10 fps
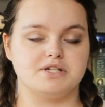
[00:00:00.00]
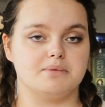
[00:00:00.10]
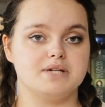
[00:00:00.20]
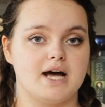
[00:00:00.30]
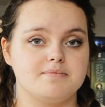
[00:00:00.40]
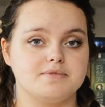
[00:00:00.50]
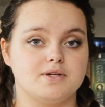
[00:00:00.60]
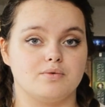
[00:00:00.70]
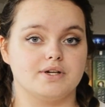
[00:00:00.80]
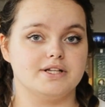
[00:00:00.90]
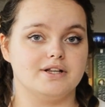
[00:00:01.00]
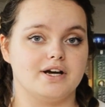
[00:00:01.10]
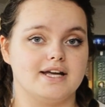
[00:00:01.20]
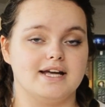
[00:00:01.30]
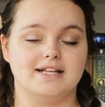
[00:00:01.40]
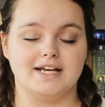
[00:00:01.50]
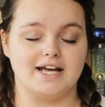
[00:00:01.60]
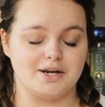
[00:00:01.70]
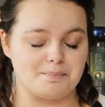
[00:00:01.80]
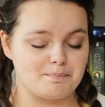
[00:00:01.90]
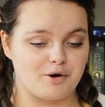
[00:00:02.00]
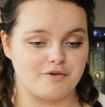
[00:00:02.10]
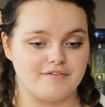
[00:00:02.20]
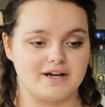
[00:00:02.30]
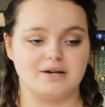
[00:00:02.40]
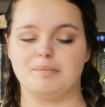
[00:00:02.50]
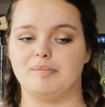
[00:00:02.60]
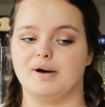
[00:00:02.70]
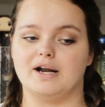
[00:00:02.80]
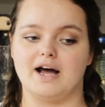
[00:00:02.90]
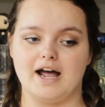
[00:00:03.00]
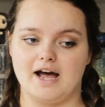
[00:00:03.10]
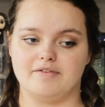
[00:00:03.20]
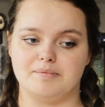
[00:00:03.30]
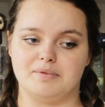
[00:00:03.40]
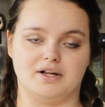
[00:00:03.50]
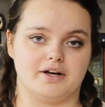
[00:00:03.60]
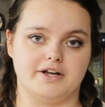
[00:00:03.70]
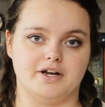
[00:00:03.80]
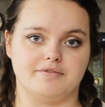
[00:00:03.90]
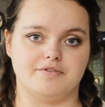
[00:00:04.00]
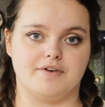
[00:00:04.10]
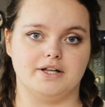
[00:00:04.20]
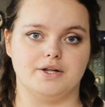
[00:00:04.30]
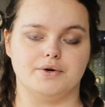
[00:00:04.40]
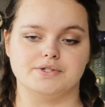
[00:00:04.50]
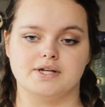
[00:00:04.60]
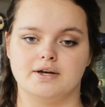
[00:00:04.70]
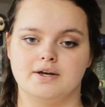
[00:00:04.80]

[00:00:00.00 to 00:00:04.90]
Sometimes they're really lucky and they get it perfect, but I haven't been lucky enough to find those.